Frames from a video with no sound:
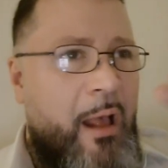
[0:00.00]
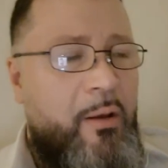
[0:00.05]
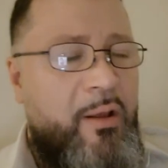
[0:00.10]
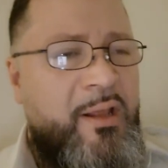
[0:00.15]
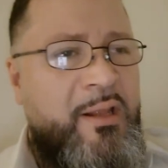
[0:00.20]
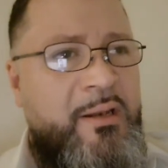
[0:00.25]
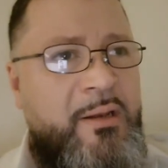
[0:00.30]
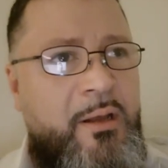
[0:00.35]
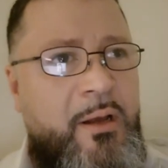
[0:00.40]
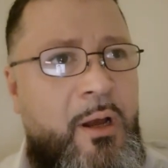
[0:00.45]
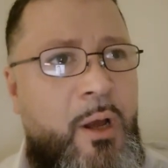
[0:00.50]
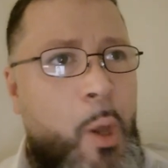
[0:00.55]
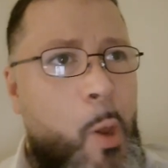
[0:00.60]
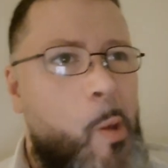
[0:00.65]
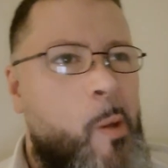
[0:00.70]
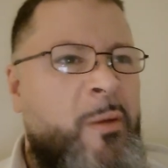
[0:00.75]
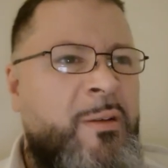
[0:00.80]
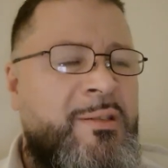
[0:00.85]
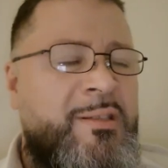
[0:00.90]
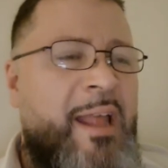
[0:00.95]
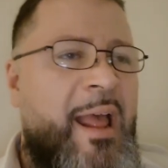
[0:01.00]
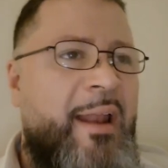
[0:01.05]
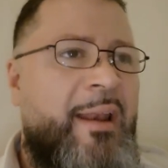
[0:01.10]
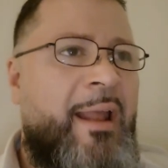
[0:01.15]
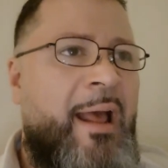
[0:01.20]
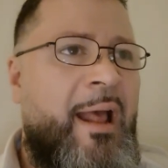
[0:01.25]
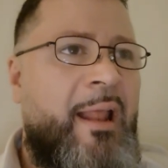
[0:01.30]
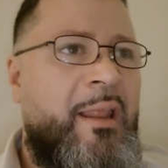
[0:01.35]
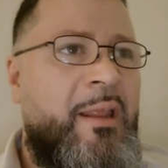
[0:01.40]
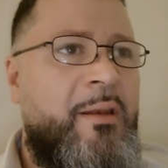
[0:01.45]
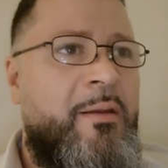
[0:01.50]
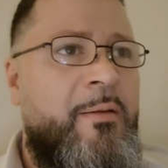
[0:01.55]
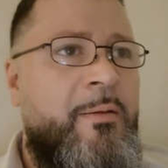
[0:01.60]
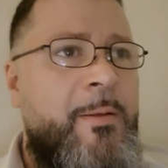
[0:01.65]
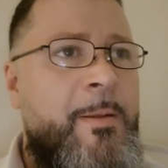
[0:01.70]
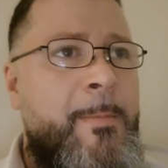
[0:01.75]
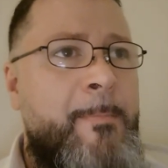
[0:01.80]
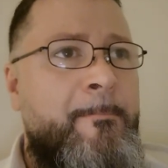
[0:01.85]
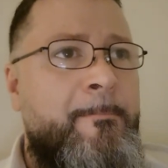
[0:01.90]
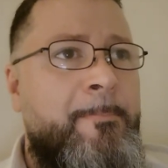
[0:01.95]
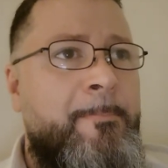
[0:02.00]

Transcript: out in Staten Island,